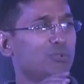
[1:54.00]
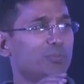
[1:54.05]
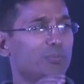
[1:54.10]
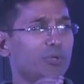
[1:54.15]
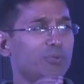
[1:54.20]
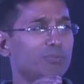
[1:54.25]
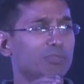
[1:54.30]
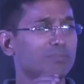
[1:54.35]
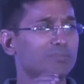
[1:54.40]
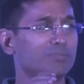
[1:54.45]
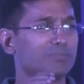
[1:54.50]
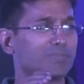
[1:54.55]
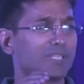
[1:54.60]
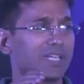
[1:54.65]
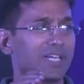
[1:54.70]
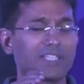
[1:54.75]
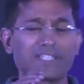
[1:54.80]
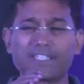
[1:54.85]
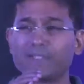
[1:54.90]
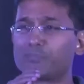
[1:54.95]
problem.
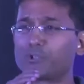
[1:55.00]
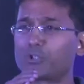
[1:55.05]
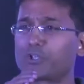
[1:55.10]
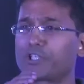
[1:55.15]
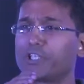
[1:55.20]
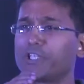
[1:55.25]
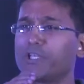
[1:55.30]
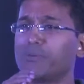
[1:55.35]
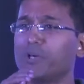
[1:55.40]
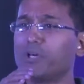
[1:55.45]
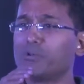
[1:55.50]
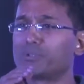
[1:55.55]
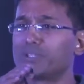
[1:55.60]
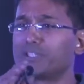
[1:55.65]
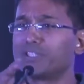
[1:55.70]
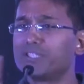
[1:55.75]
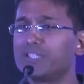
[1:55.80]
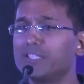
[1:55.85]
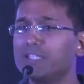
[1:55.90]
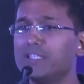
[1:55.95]
I'll keep talking about
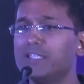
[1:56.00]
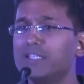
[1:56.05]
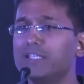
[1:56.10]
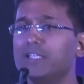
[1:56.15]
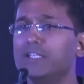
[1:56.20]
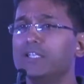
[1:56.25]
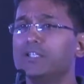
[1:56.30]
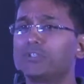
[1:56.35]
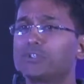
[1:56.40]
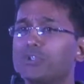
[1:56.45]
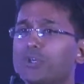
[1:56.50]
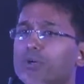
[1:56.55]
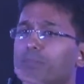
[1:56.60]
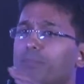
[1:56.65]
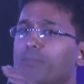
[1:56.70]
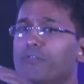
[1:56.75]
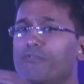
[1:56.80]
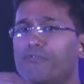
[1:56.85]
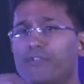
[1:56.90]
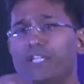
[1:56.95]
it.
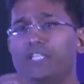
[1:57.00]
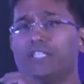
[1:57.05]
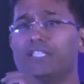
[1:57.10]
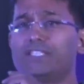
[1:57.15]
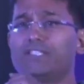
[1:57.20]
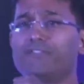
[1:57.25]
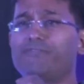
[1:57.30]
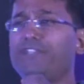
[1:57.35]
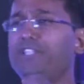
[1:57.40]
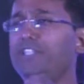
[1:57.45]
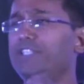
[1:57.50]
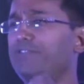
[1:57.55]
So Flintt is a very,